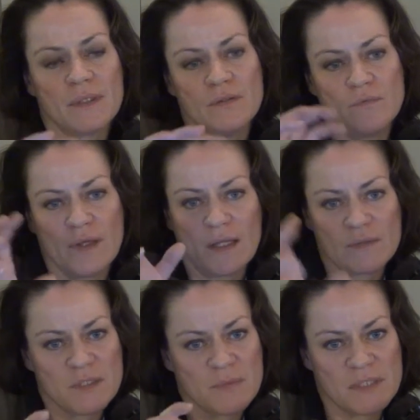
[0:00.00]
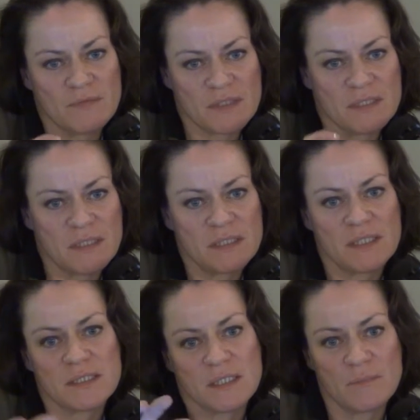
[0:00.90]
Nunavut specific
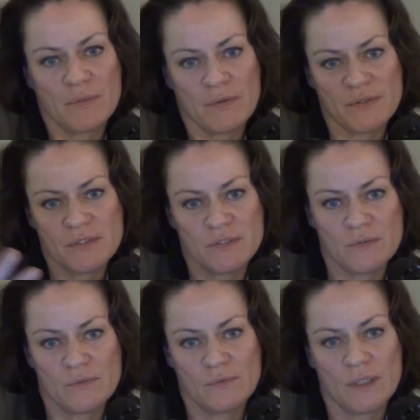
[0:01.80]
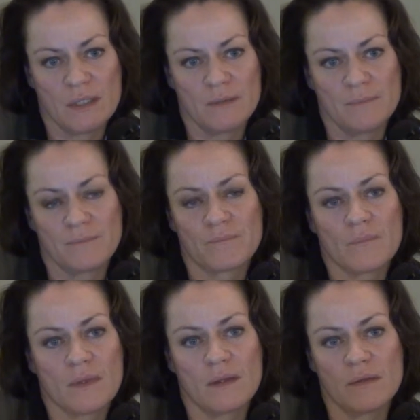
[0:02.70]
statistics, compare it to
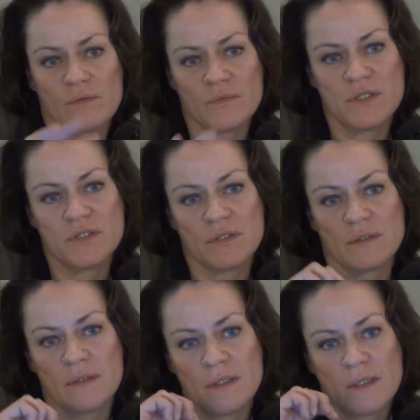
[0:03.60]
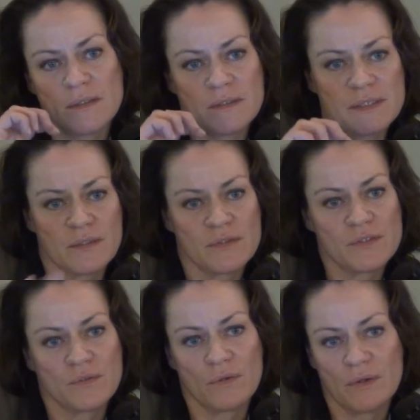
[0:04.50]
the region, the
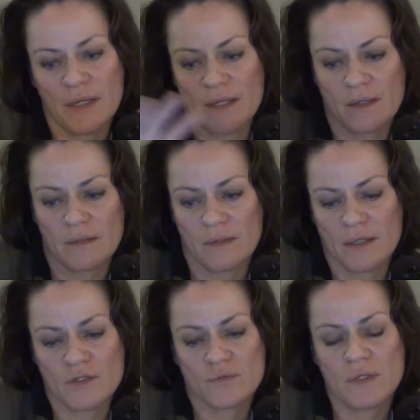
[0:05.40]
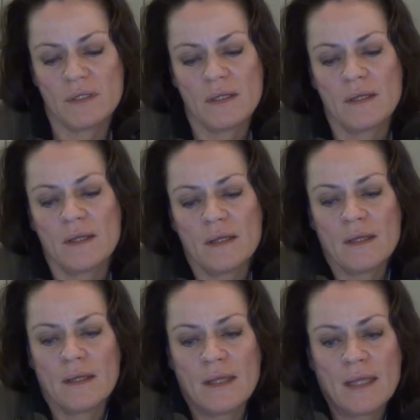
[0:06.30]
territory, and the country.
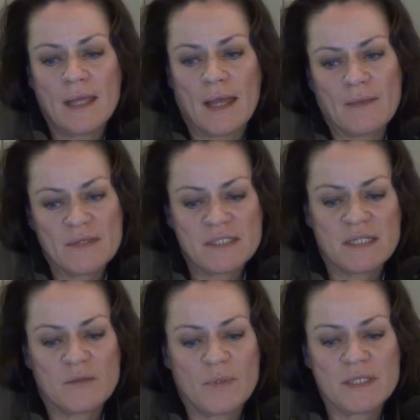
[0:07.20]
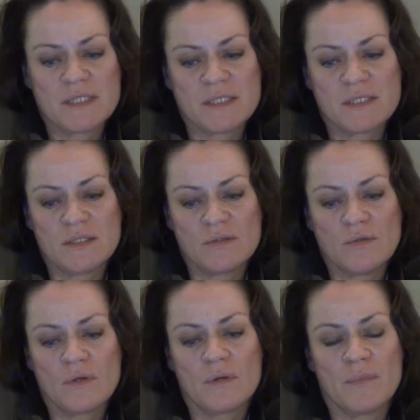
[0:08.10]
And this database is
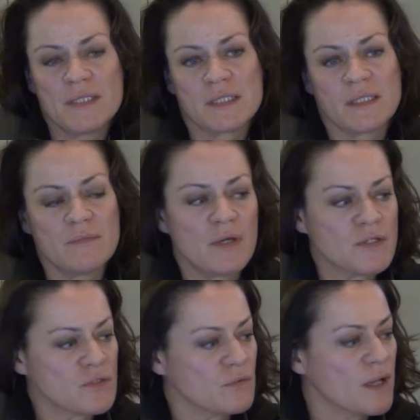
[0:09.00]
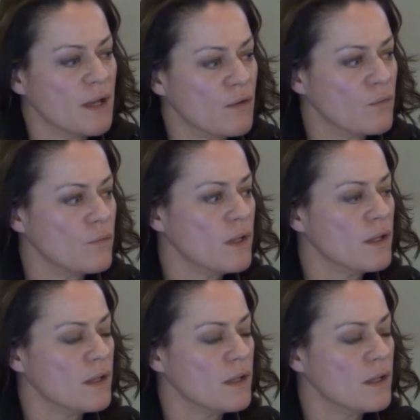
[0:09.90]
to basically measure how